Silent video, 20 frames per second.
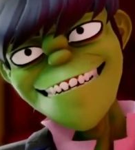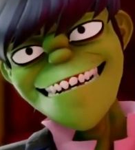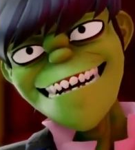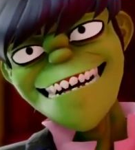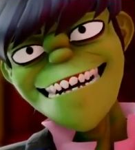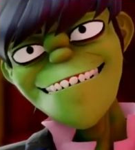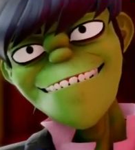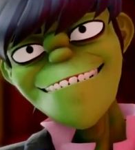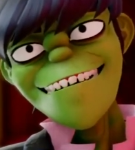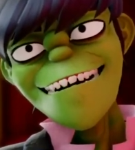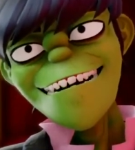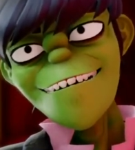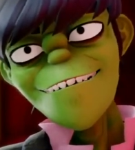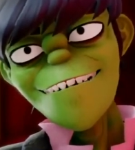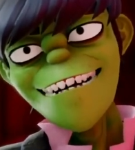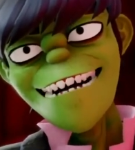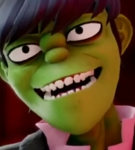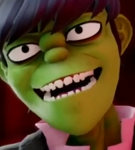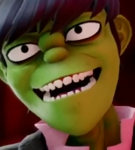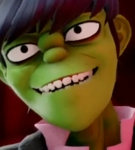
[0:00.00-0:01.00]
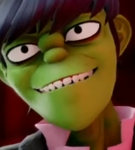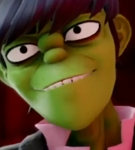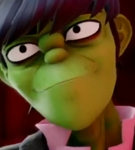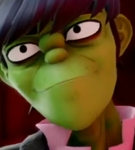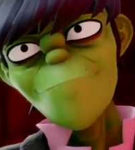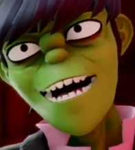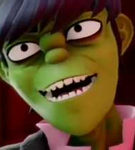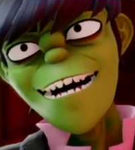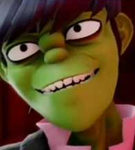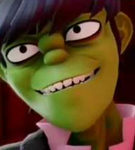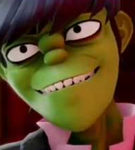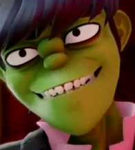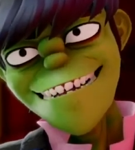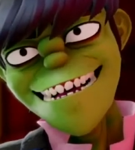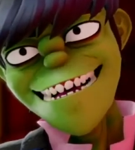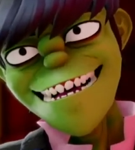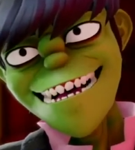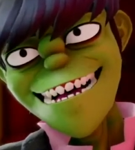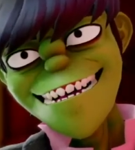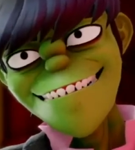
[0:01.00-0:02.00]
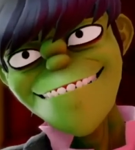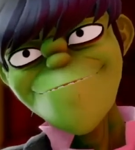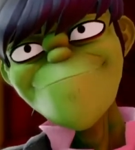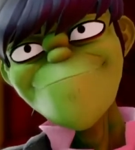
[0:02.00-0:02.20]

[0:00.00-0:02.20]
dear old Kev Parker.